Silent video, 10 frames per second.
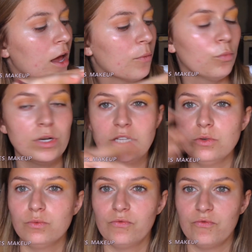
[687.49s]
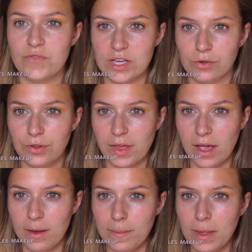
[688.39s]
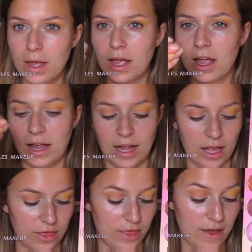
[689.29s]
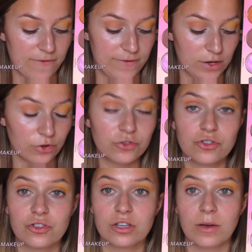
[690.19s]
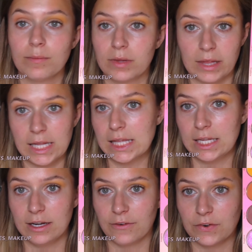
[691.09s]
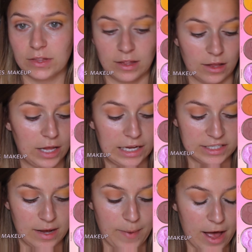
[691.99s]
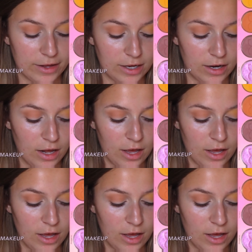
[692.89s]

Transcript: When you feel them, they feel completely different than the Latte palette.